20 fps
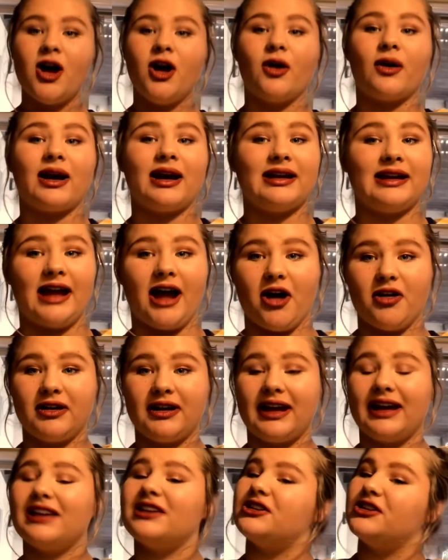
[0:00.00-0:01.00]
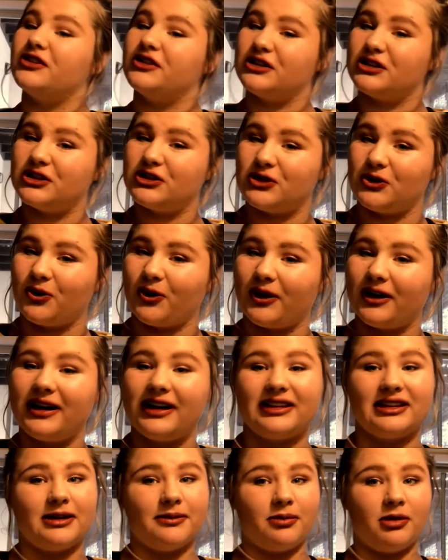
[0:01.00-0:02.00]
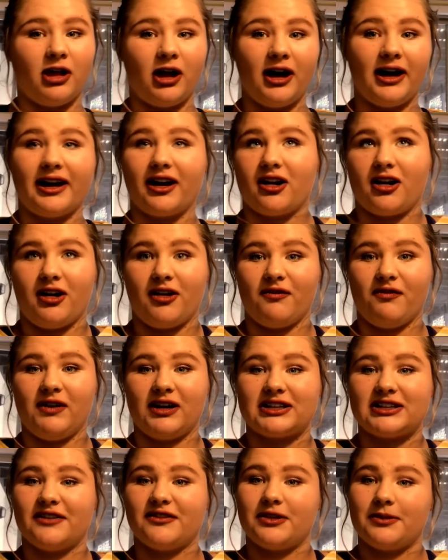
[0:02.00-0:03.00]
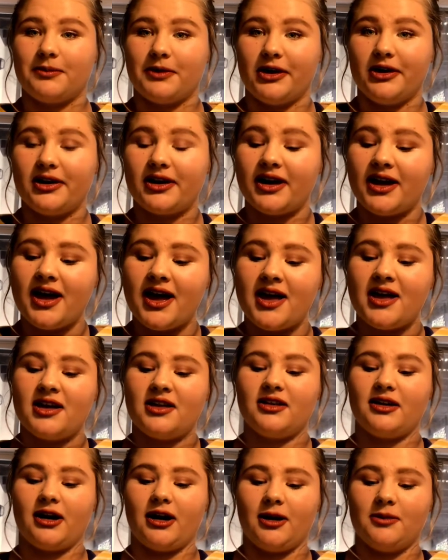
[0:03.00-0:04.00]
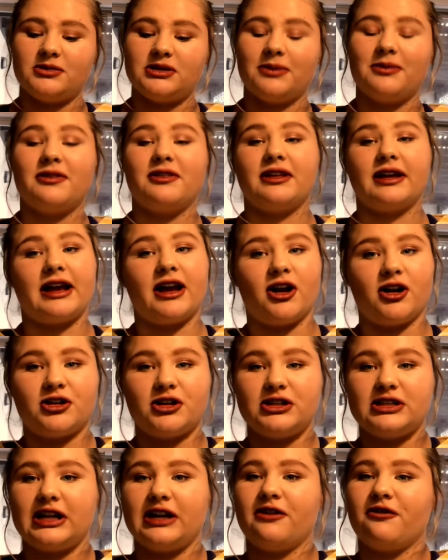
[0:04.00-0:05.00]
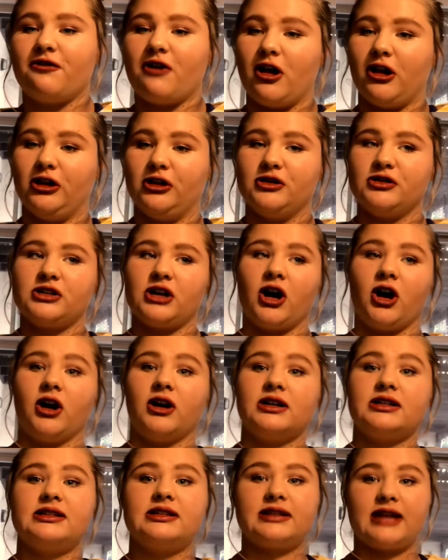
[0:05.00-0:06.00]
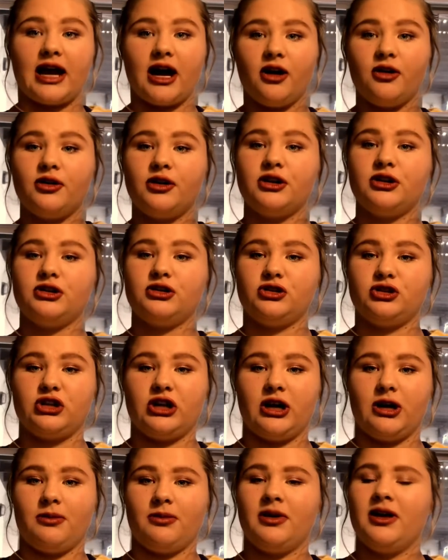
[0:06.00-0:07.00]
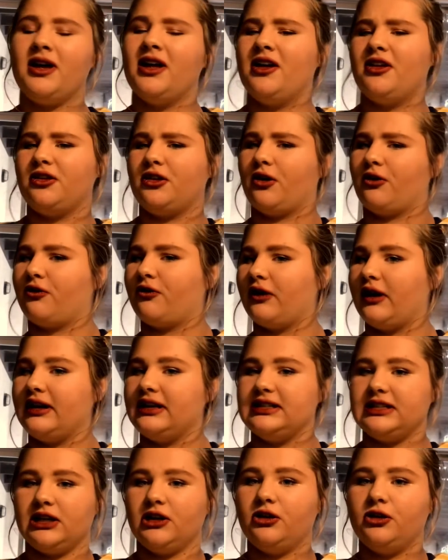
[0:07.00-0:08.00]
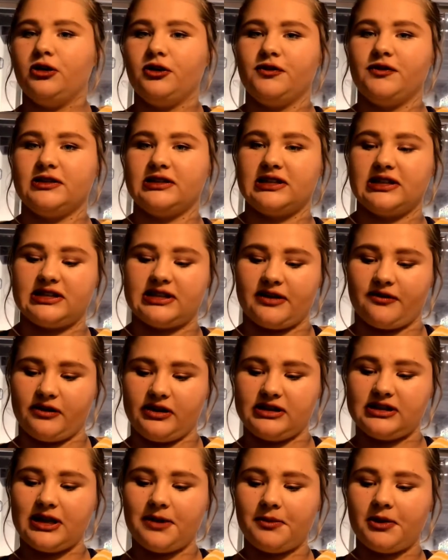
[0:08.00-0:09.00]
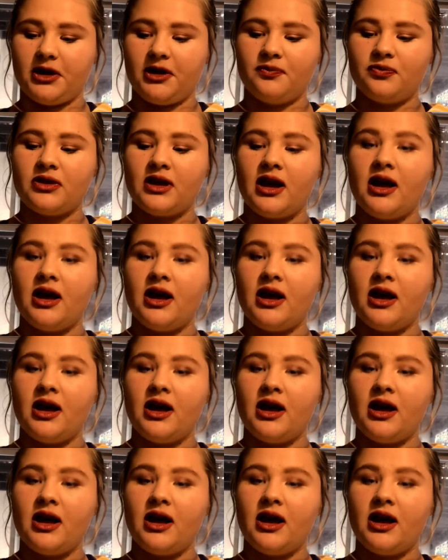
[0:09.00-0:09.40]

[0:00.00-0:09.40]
Okay, now to get into the story and the plot and conflict of the book. Some of the characters that it follows are Scout, Jem, their friend Dill, who visits every summer,